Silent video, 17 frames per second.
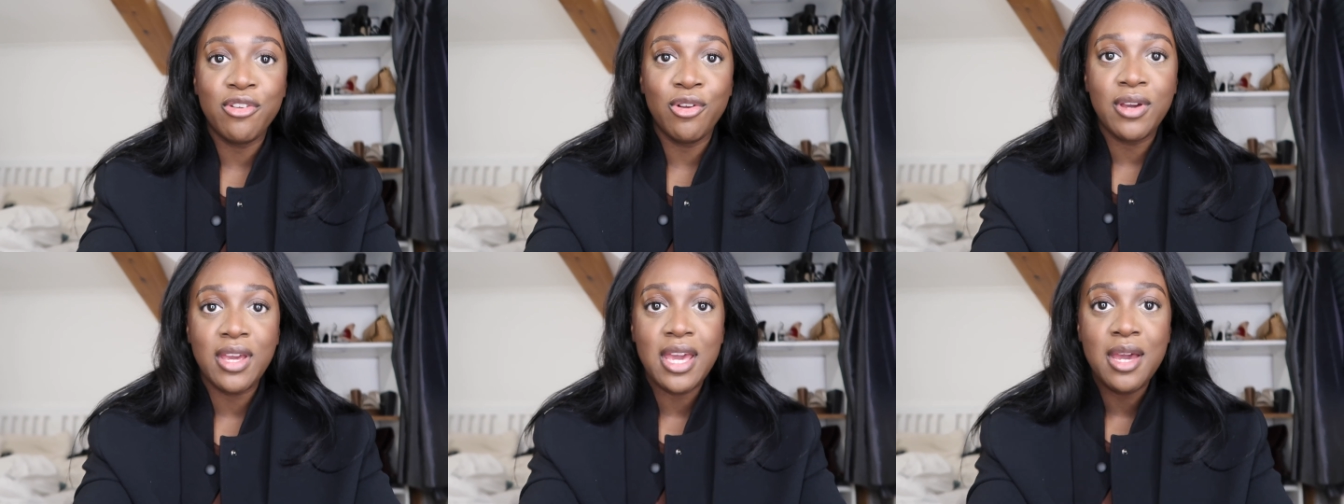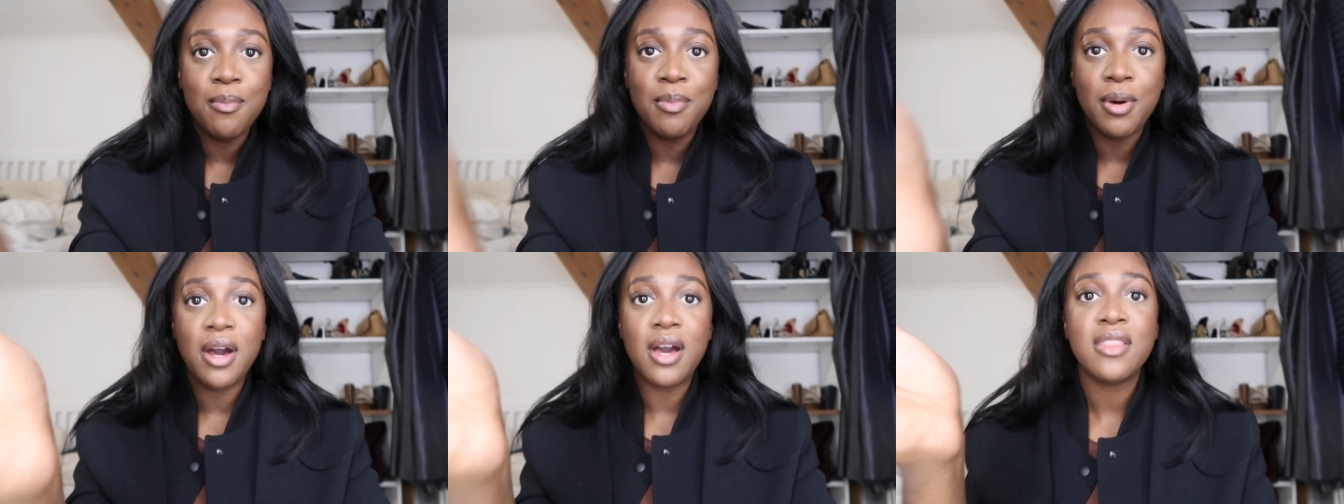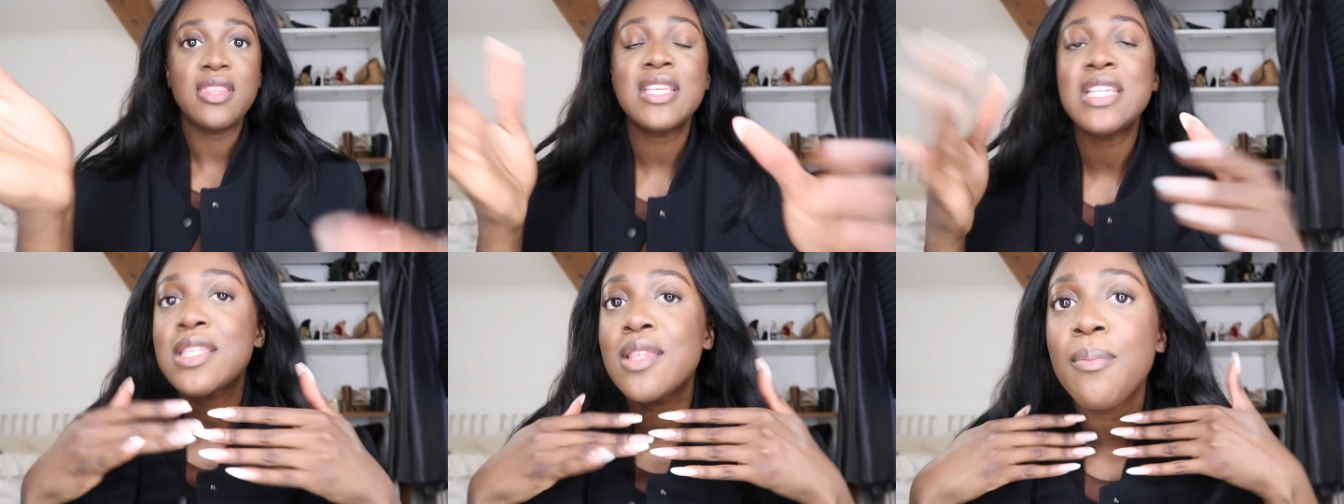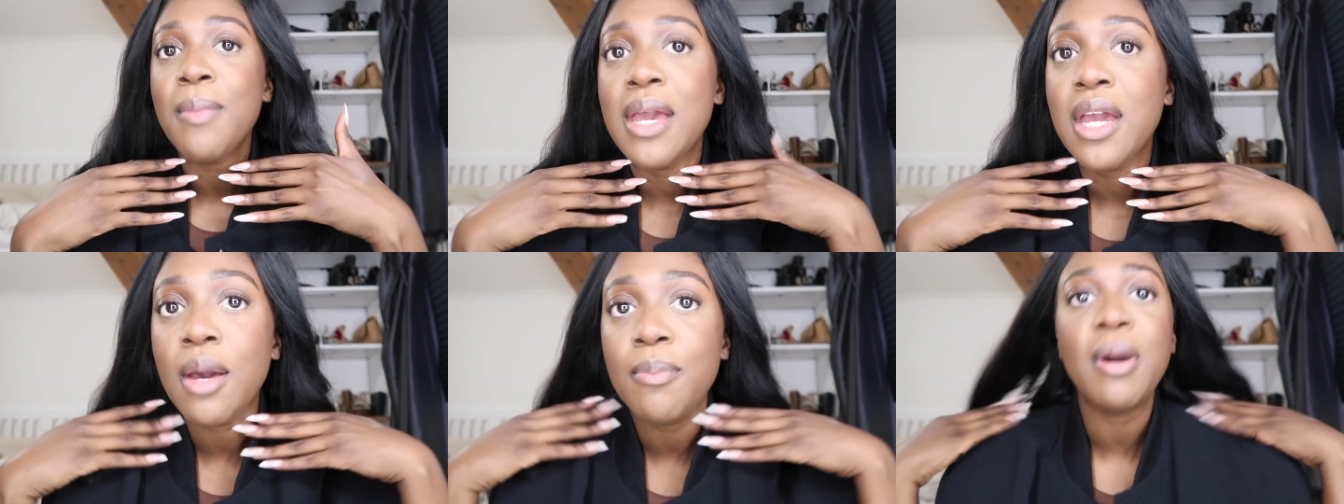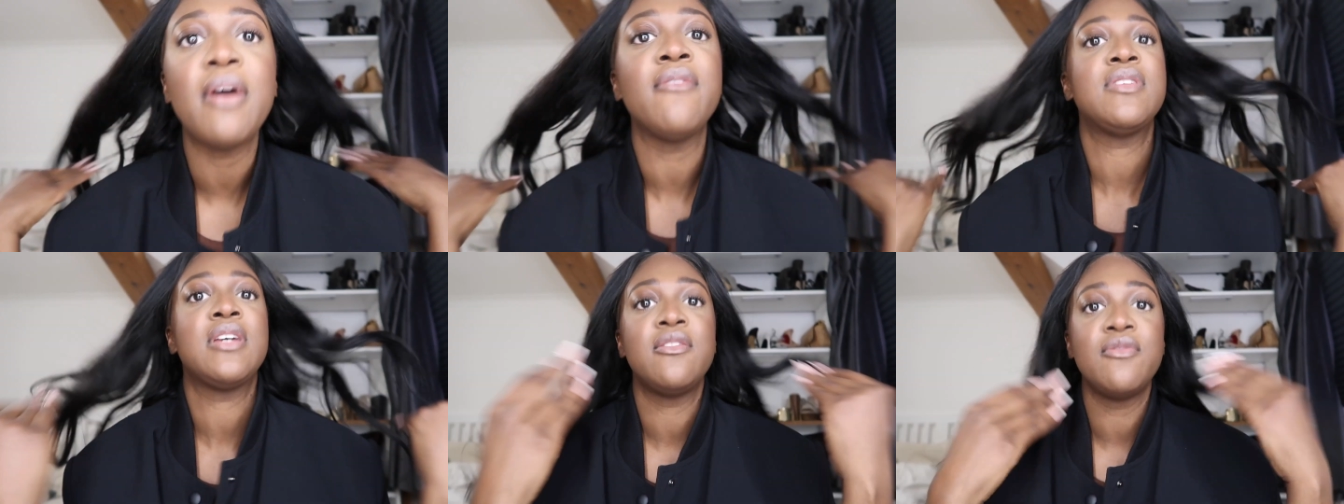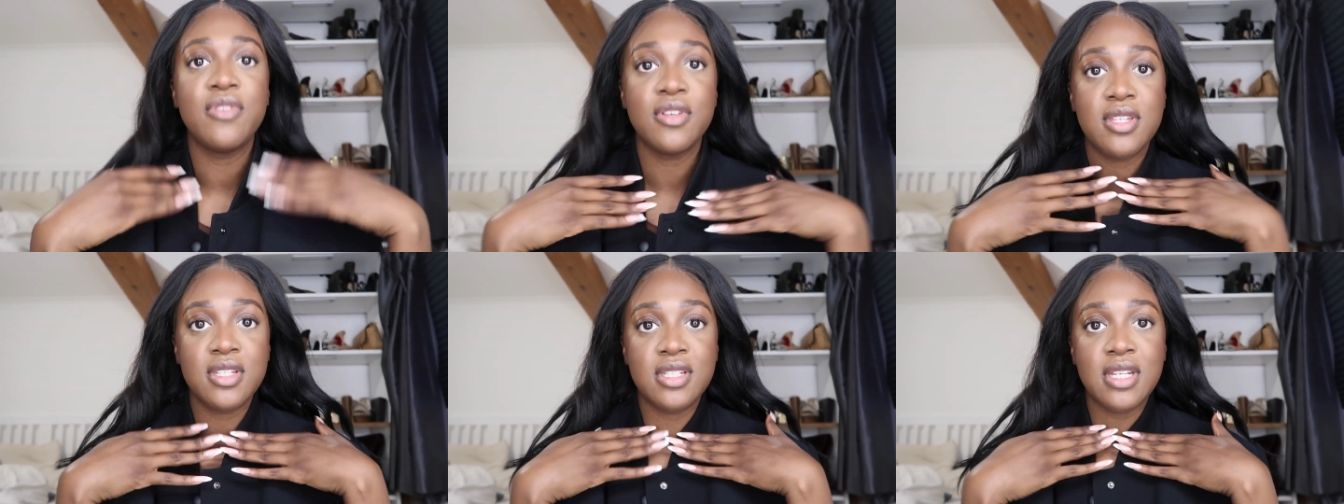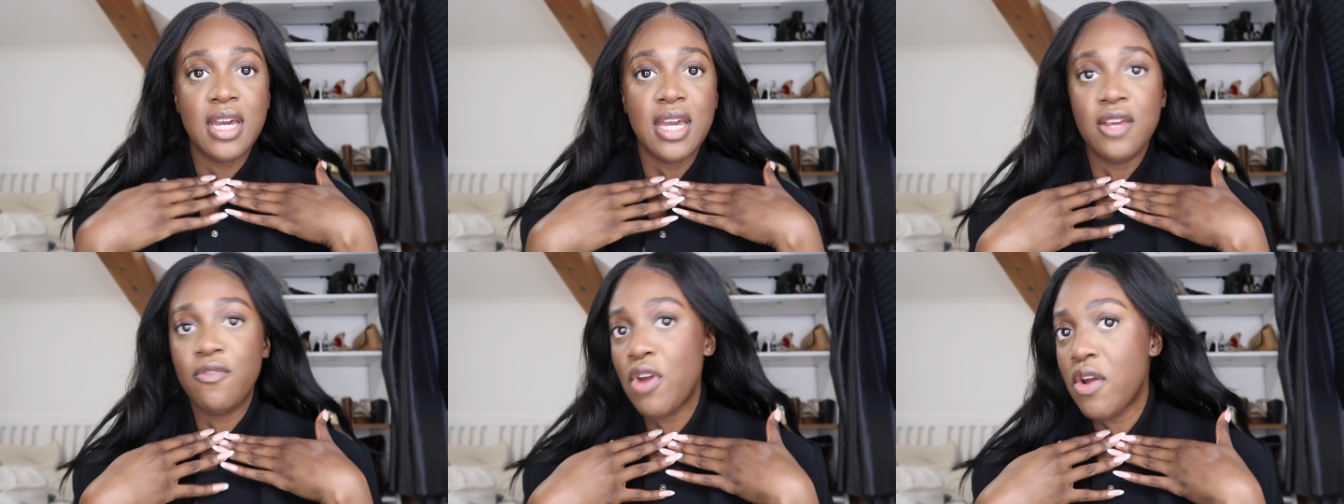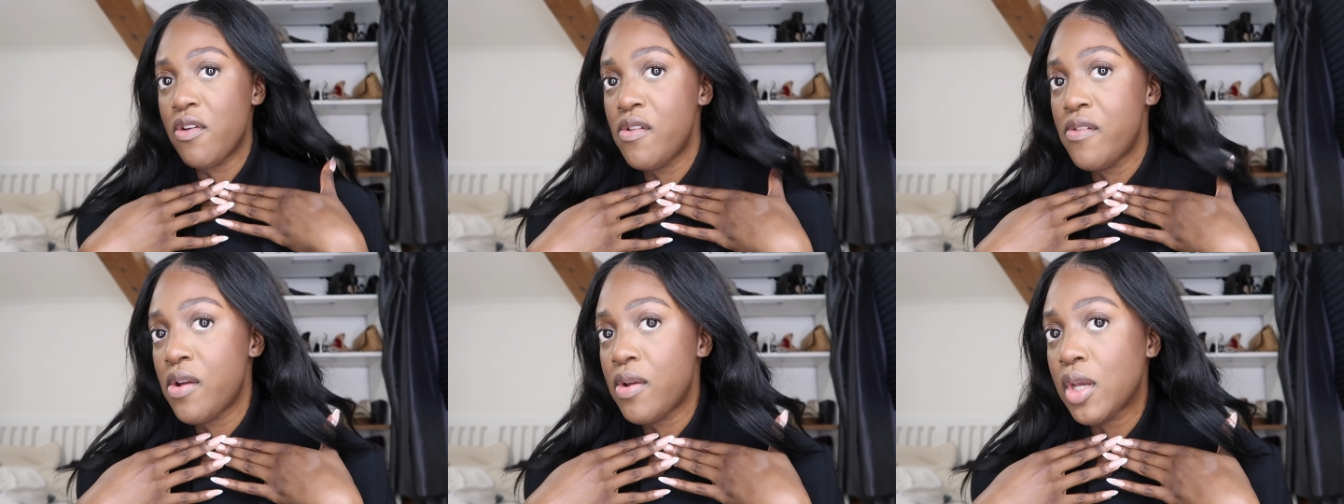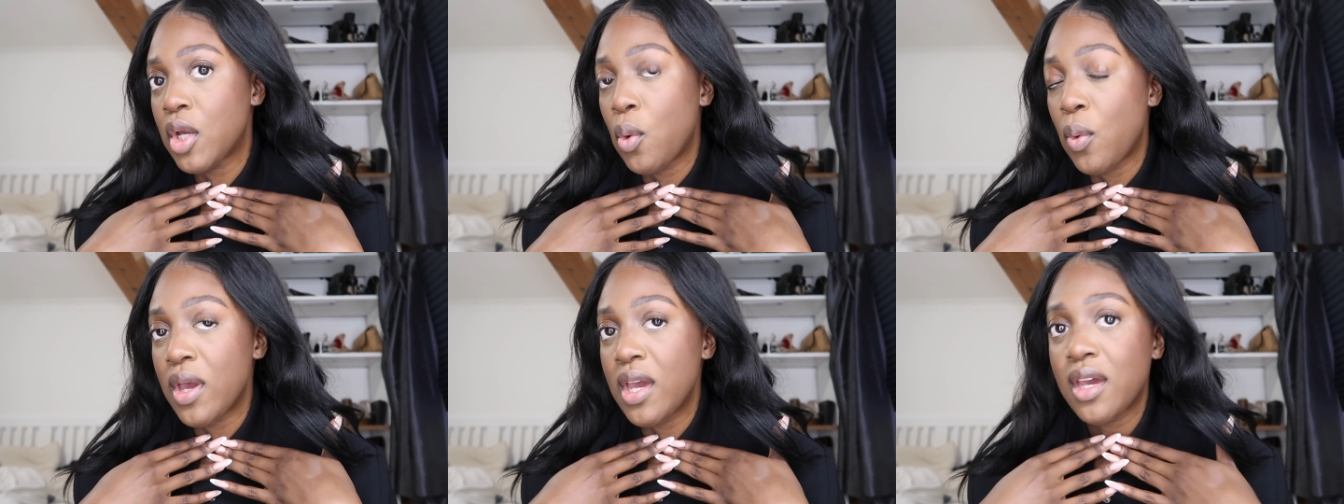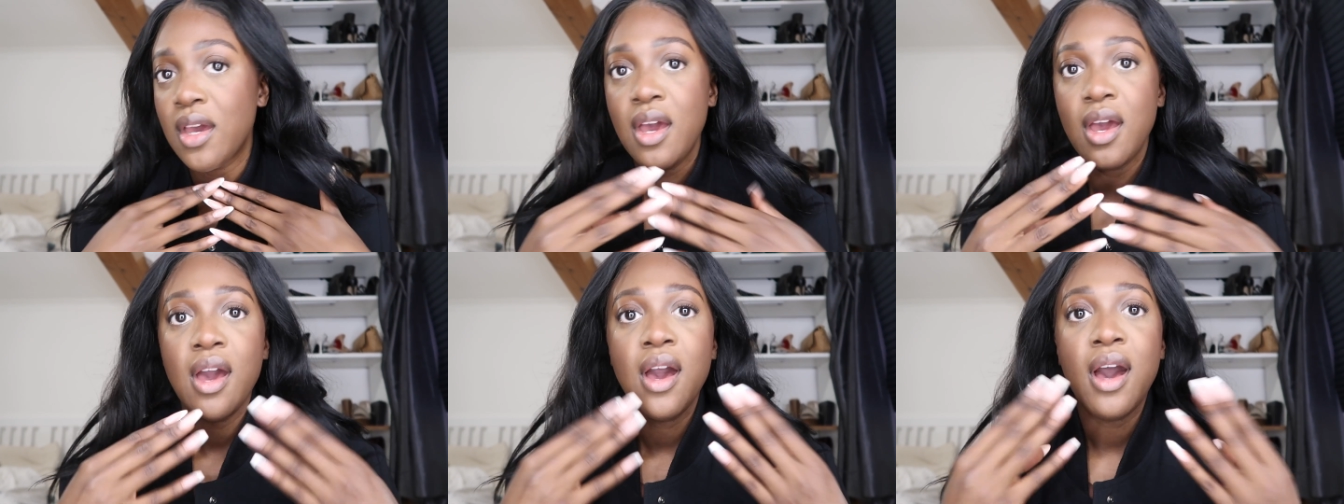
vlogging but this is the makeup i've done for today very very quick